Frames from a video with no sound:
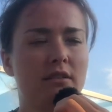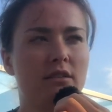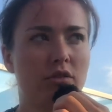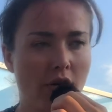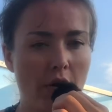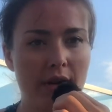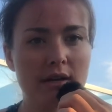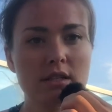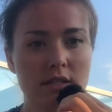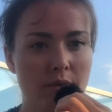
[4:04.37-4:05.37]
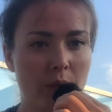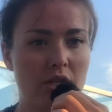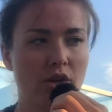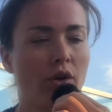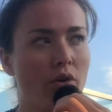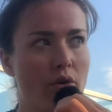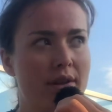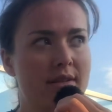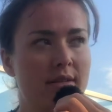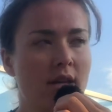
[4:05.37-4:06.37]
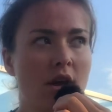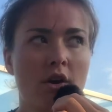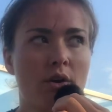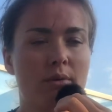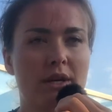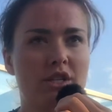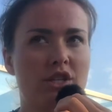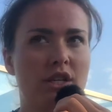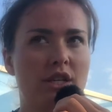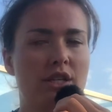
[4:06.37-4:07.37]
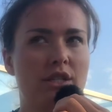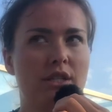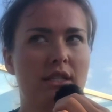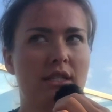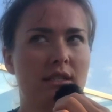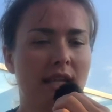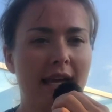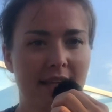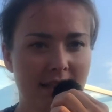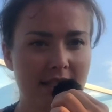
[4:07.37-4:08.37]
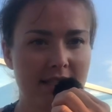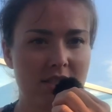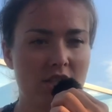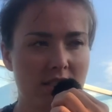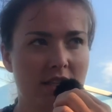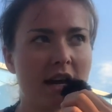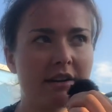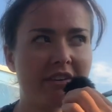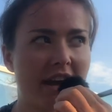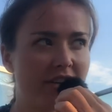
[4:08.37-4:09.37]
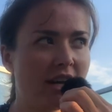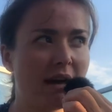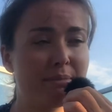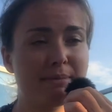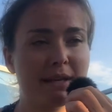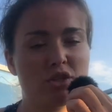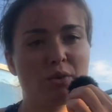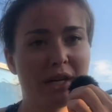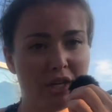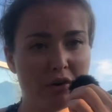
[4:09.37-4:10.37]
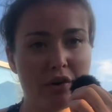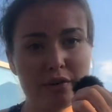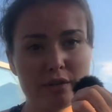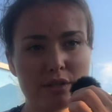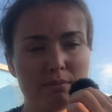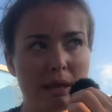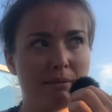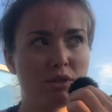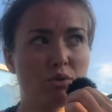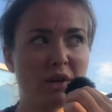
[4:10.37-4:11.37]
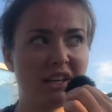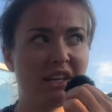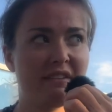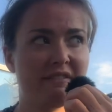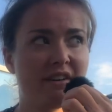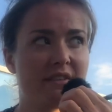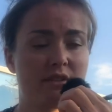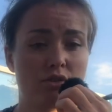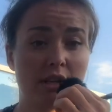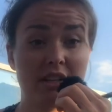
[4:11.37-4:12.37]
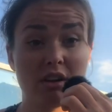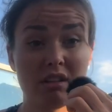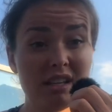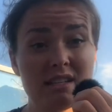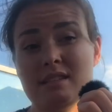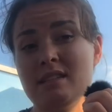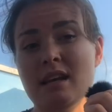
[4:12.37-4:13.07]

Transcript: kronas, Norwegian kronas, which is like, let's just kind of round it up, it's about 20 euros, maybe 25 Australian dollars.